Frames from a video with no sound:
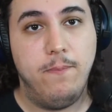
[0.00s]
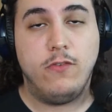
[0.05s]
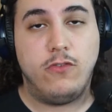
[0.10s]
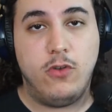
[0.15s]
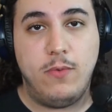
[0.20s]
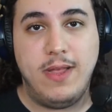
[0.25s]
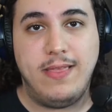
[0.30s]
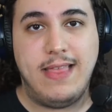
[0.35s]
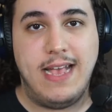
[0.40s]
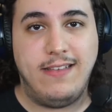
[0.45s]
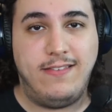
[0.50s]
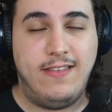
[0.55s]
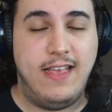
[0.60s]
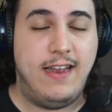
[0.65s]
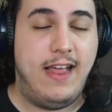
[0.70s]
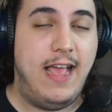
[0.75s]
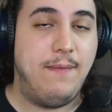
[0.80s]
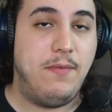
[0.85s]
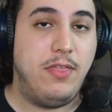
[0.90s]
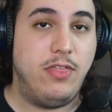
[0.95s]
So with that
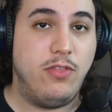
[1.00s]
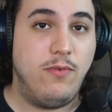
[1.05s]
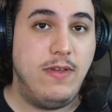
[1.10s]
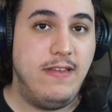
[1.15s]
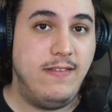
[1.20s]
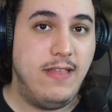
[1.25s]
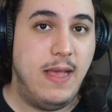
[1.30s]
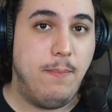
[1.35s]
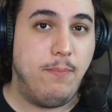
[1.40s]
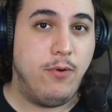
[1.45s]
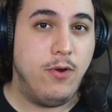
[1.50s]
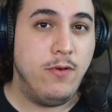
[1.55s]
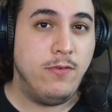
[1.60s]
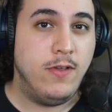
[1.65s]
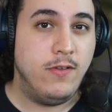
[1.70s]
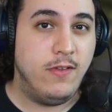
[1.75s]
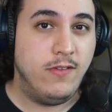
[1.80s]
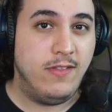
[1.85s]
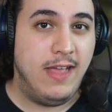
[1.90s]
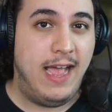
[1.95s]
said, I have a three-step
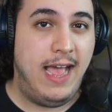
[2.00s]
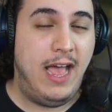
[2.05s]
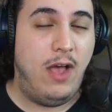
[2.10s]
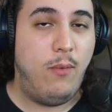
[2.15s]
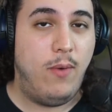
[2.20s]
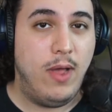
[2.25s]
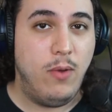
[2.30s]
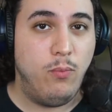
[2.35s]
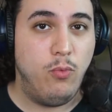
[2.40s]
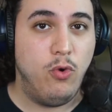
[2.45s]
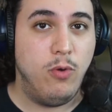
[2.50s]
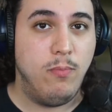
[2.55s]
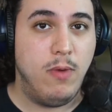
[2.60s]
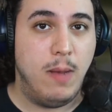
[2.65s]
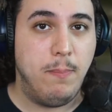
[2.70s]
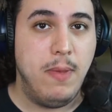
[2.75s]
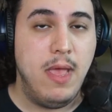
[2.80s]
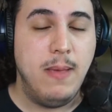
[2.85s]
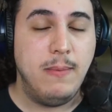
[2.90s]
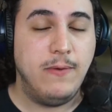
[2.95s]
process as to how I warm
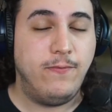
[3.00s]
up